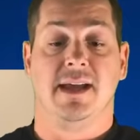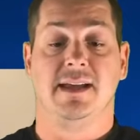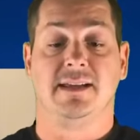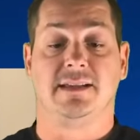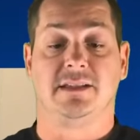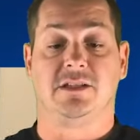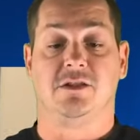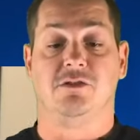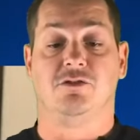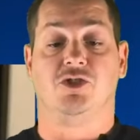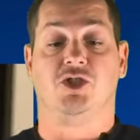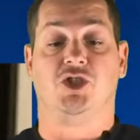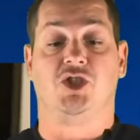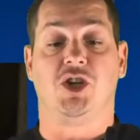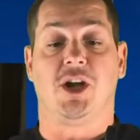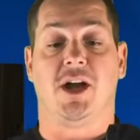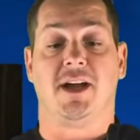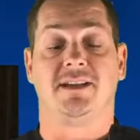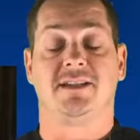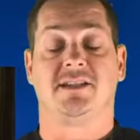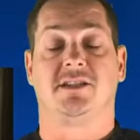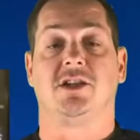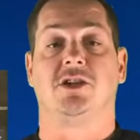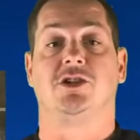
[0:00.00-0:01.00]
to
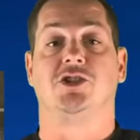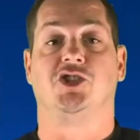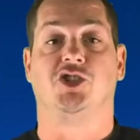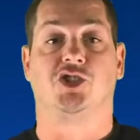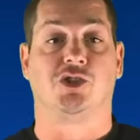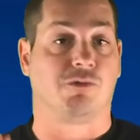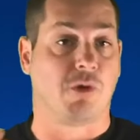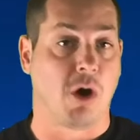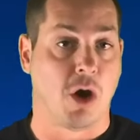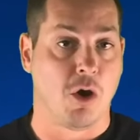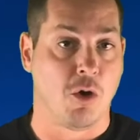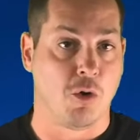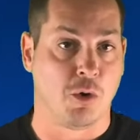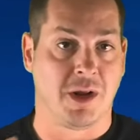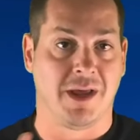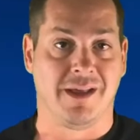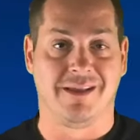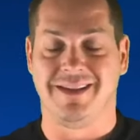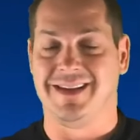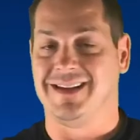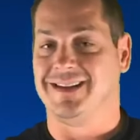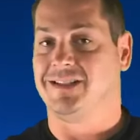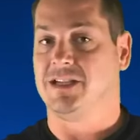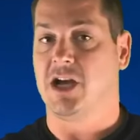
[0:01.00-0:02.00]
just drone
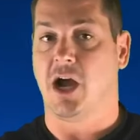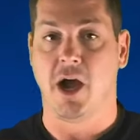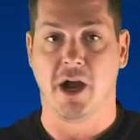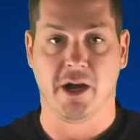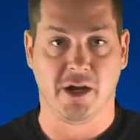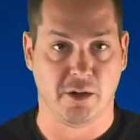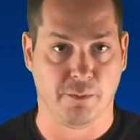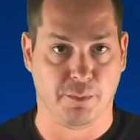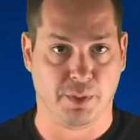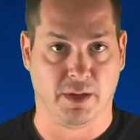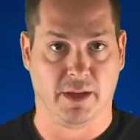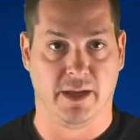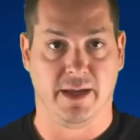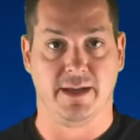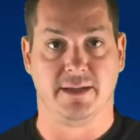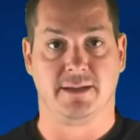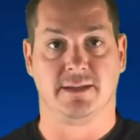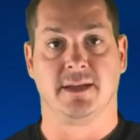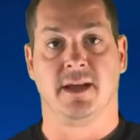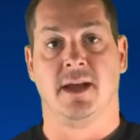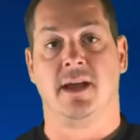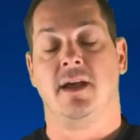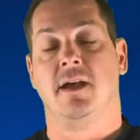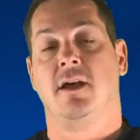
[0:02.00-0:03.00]
the entire
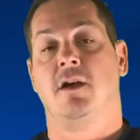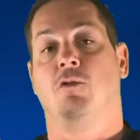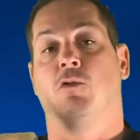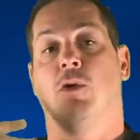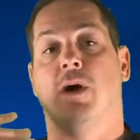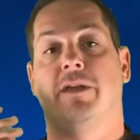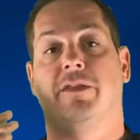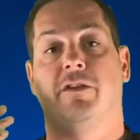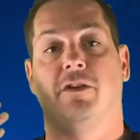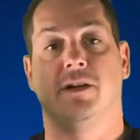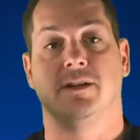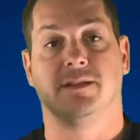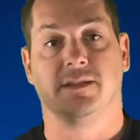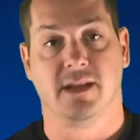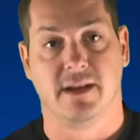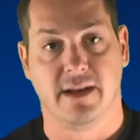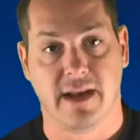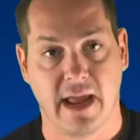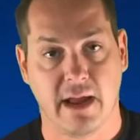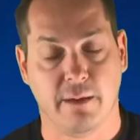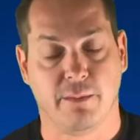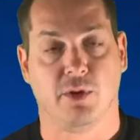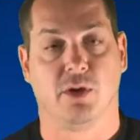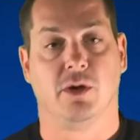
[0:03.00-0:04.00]
place. Whether it's a
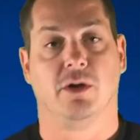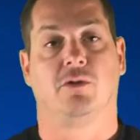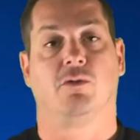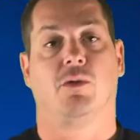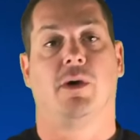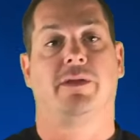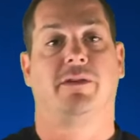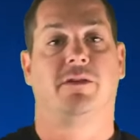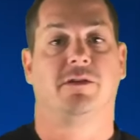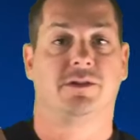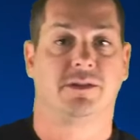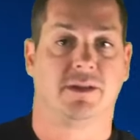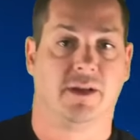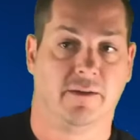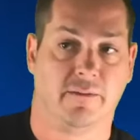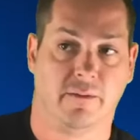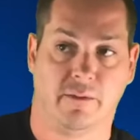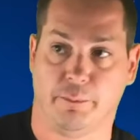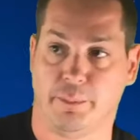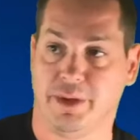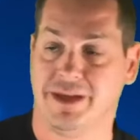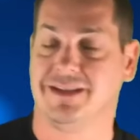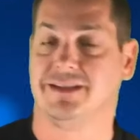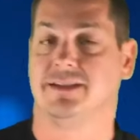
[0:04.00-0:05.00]
neighborhood, whether it's a
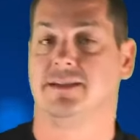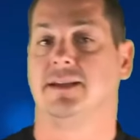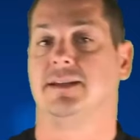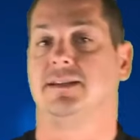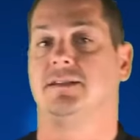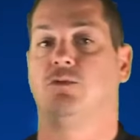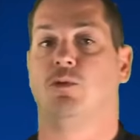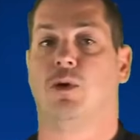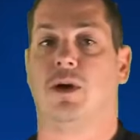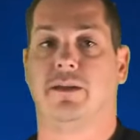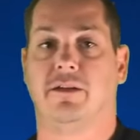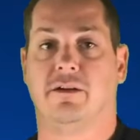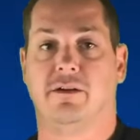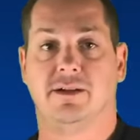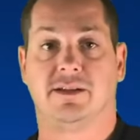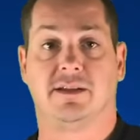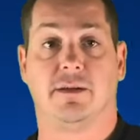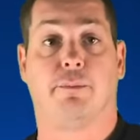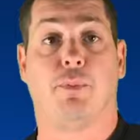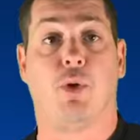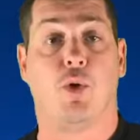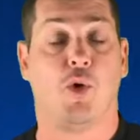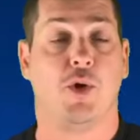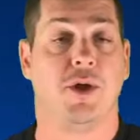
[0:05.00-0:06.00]
business, whether it's a
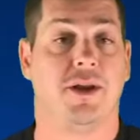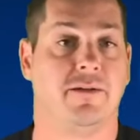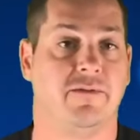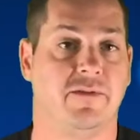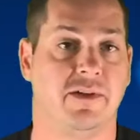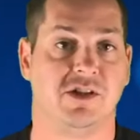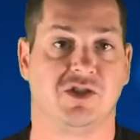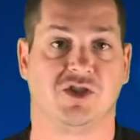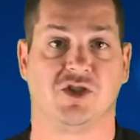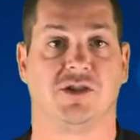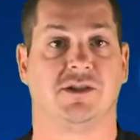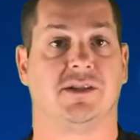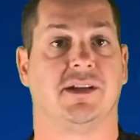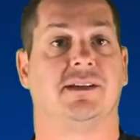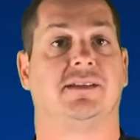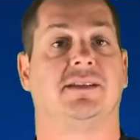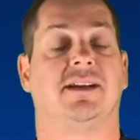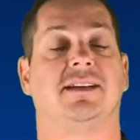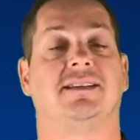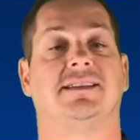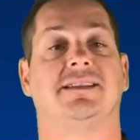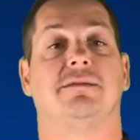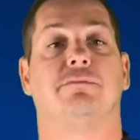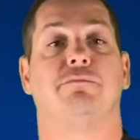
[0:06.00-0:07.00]
point of interest, it
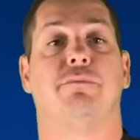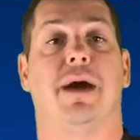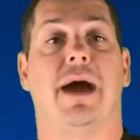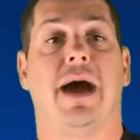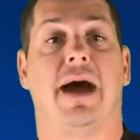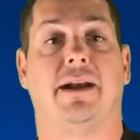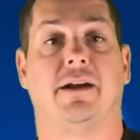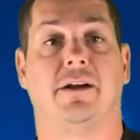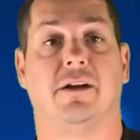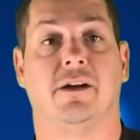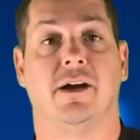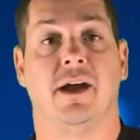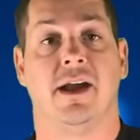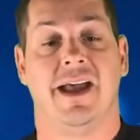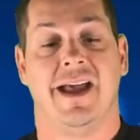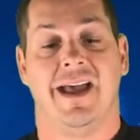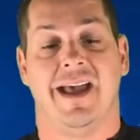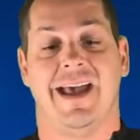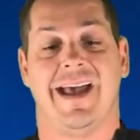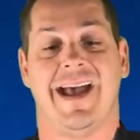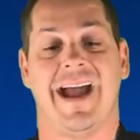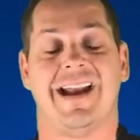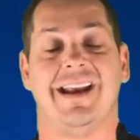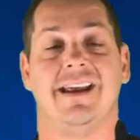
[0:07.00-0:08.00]
doesn't matter.
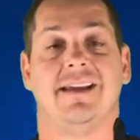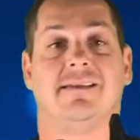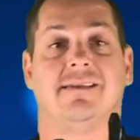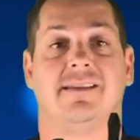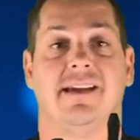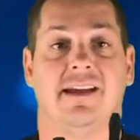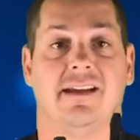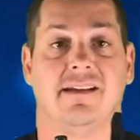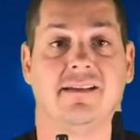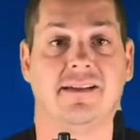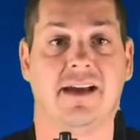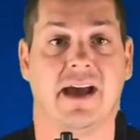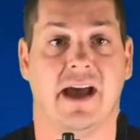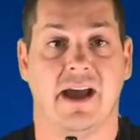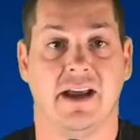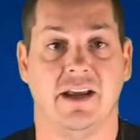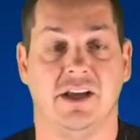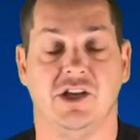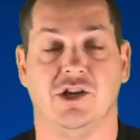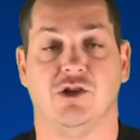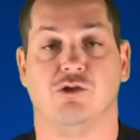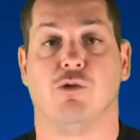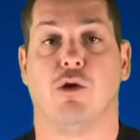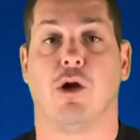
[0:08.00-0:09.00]
Anything that
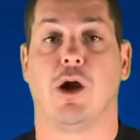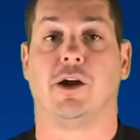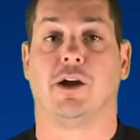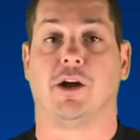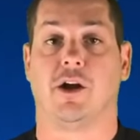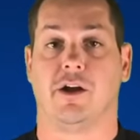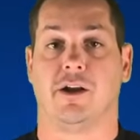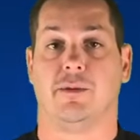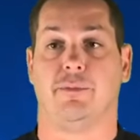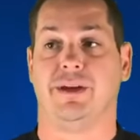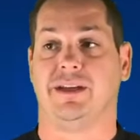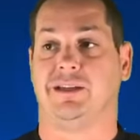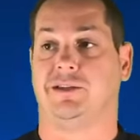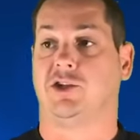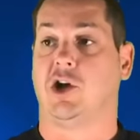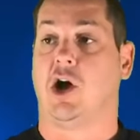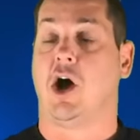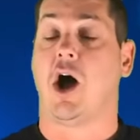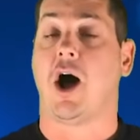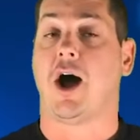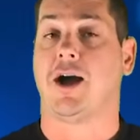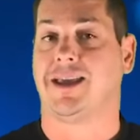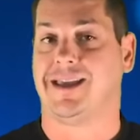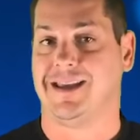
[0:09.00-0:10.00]
you are going to be
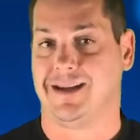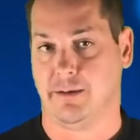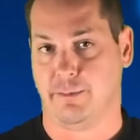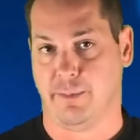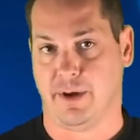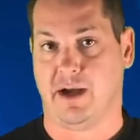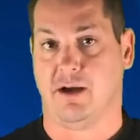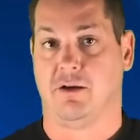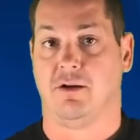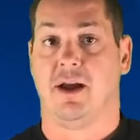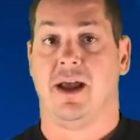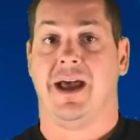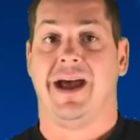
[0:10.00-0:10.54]
talking about